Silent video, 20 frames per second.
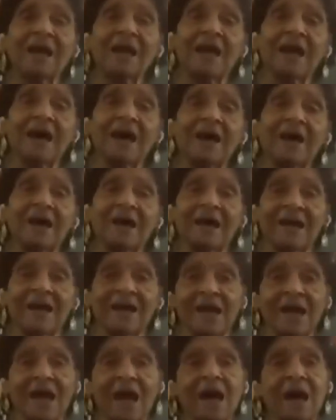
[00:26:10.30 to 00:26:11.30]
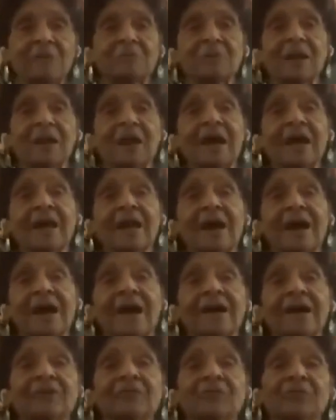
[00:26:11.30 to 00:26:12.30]
I
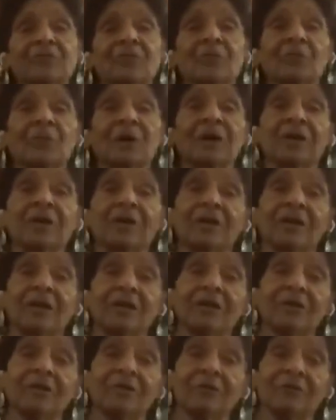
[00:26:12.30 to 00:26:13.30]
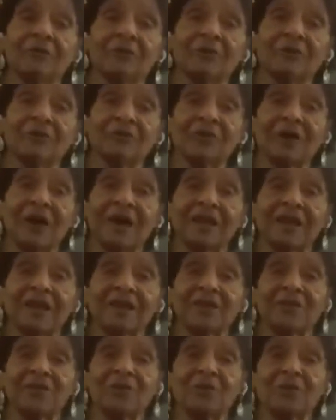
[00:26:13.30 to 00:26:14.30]
asked you where you live, because I
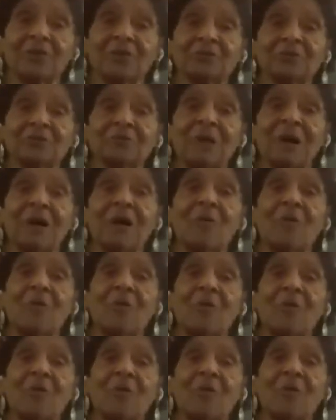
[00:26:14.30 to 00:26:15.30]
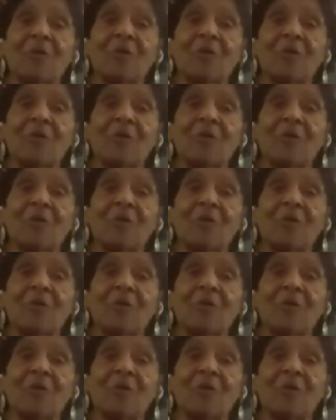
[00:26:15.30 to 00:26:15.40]
didn't know you was my